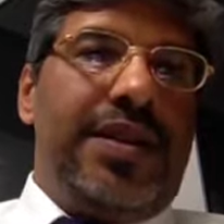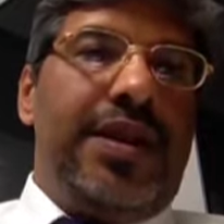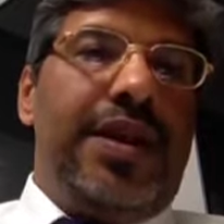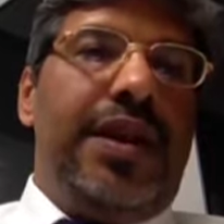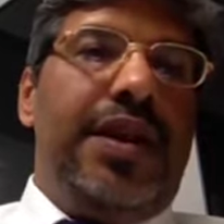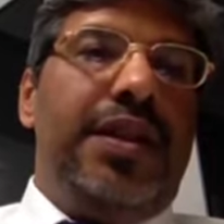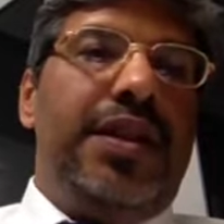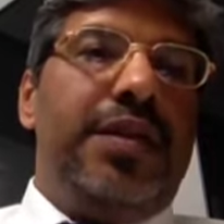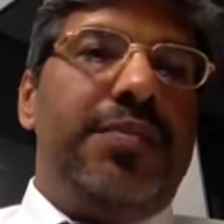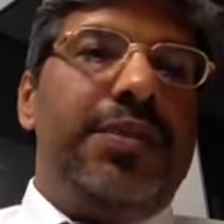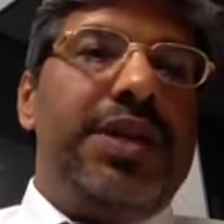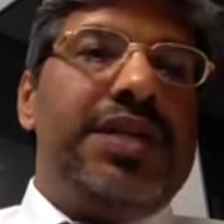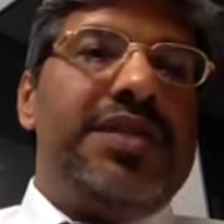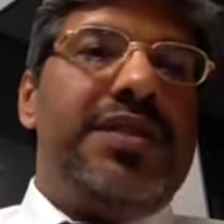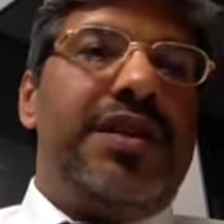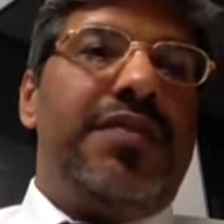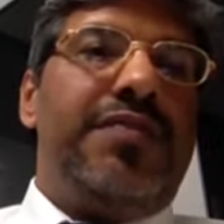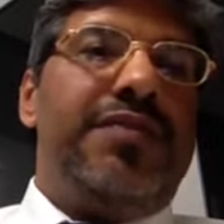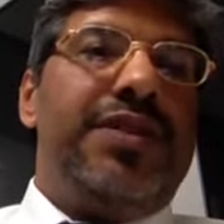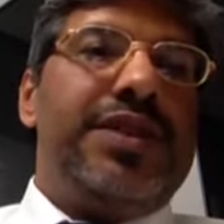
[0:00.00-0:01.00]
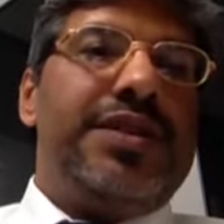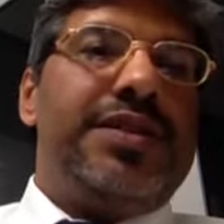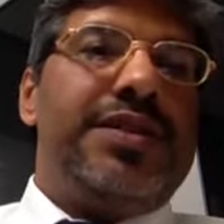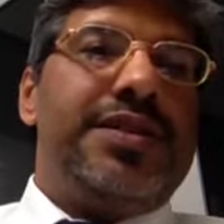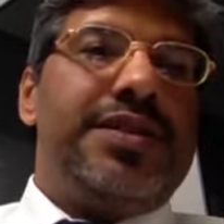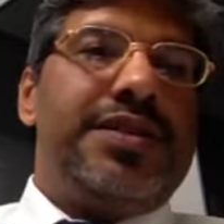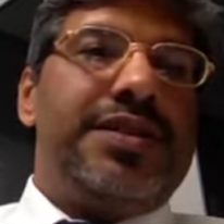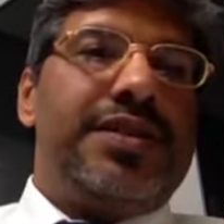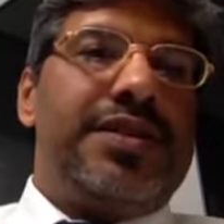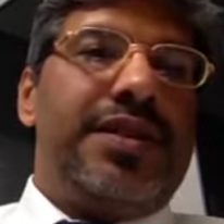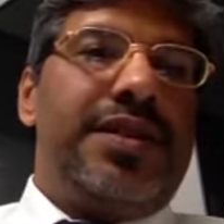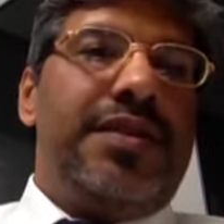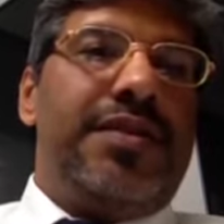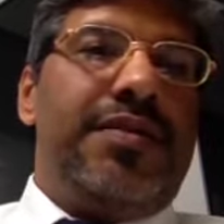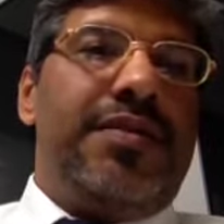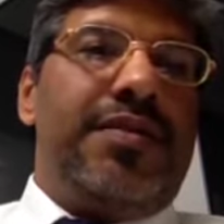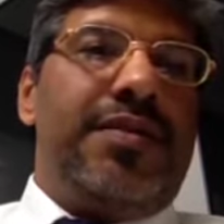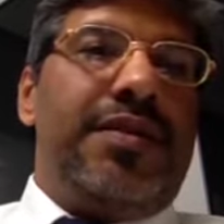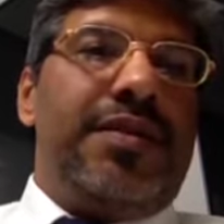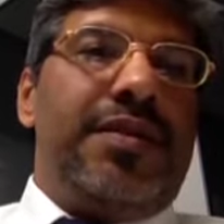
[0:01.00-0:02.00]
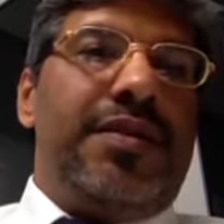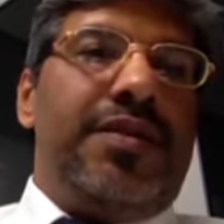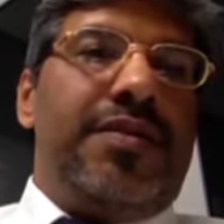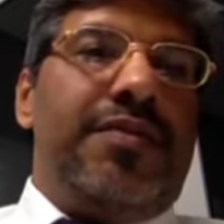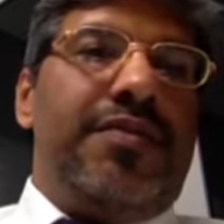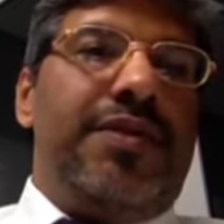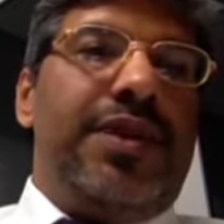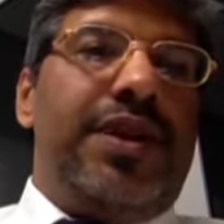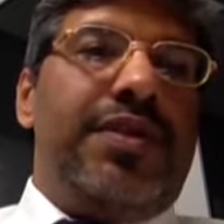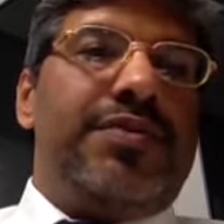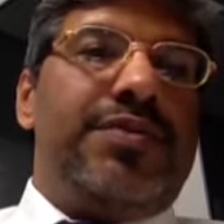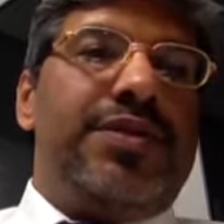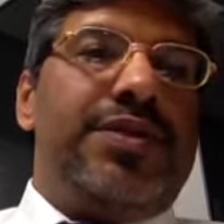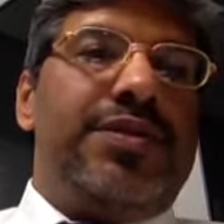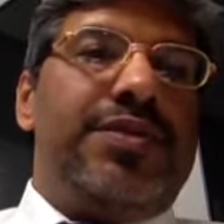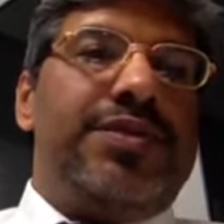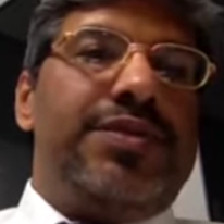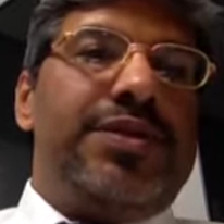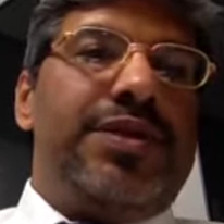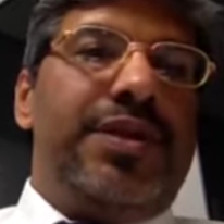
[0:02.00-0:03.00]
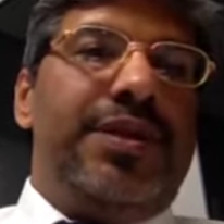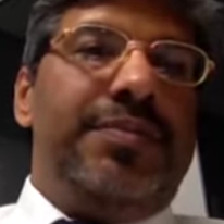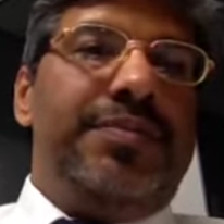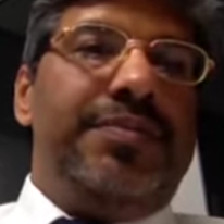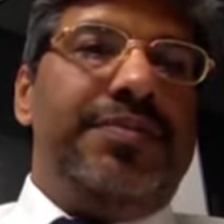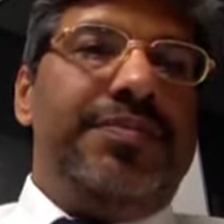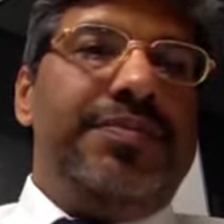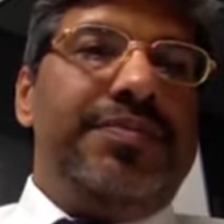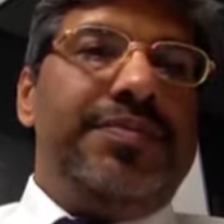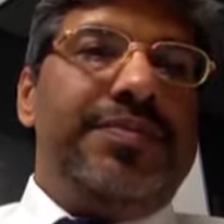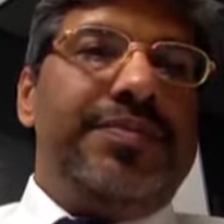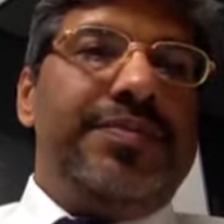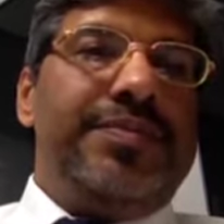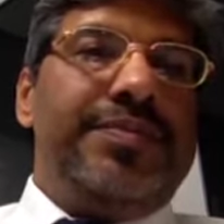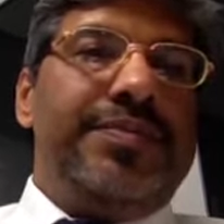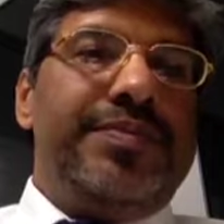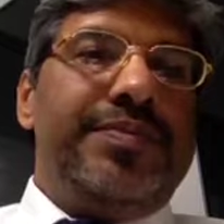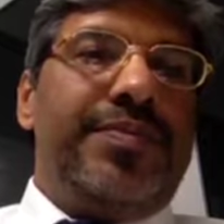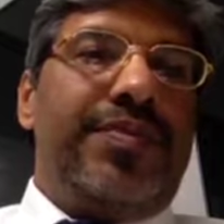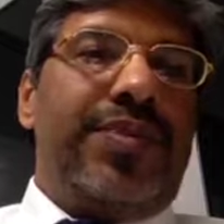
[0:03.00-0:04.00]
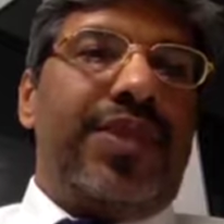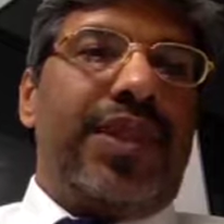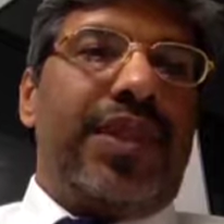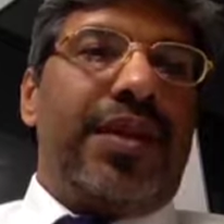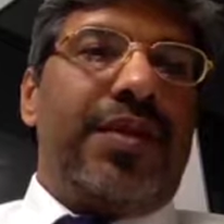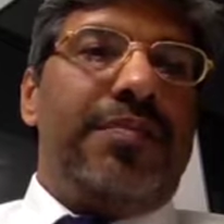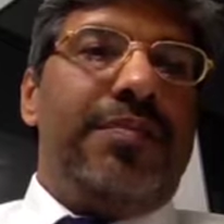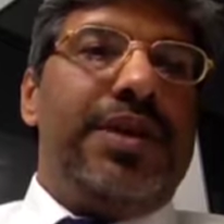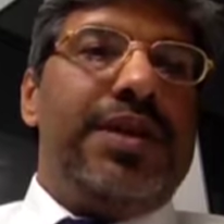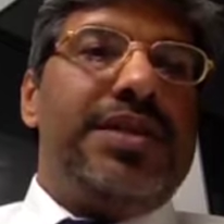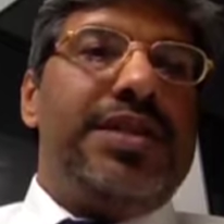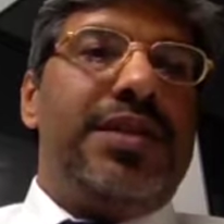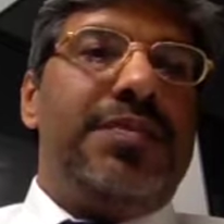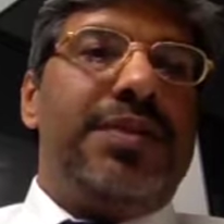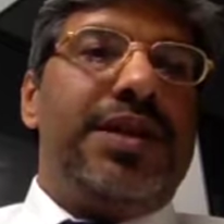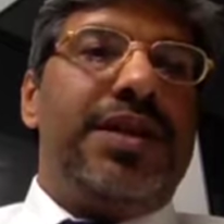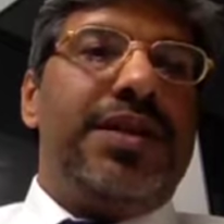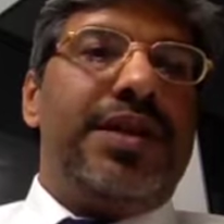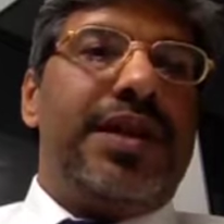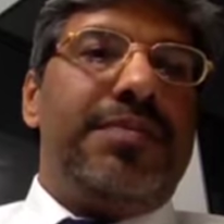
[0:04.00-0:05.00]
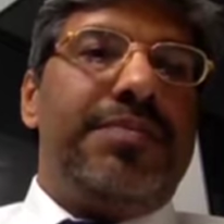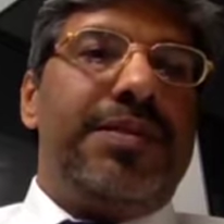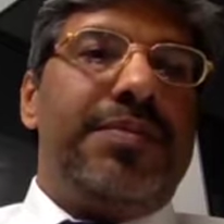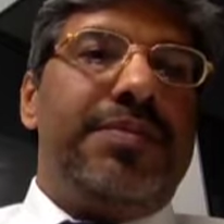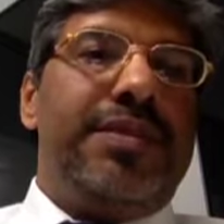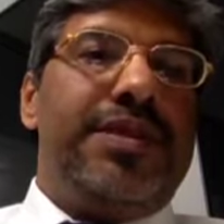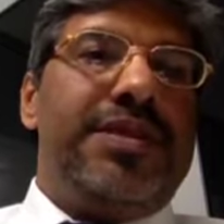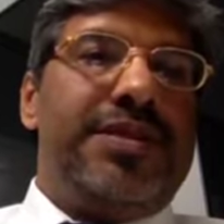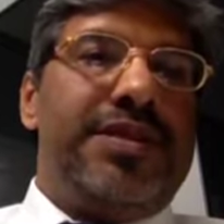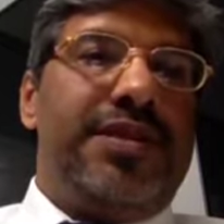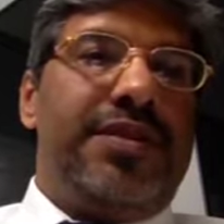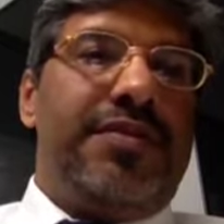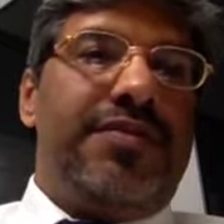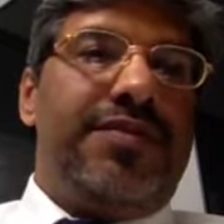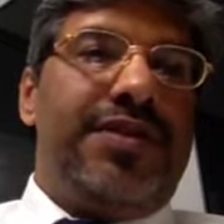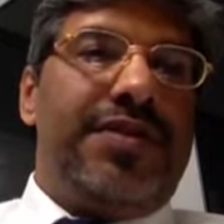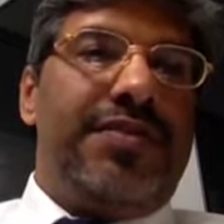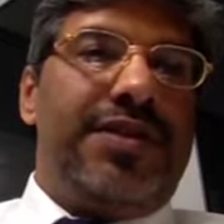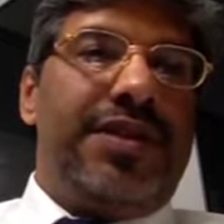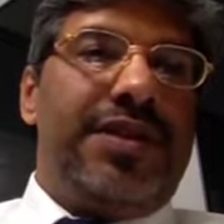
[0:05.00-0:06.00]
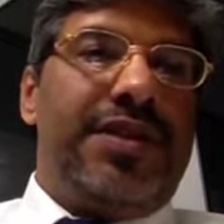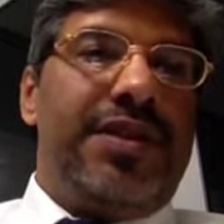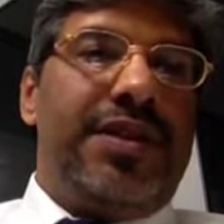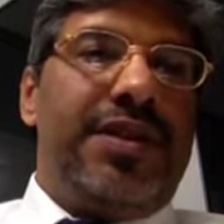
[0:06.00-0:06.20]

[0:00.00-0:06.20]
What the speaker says: In the measure phases, we have to use the measurement capability of our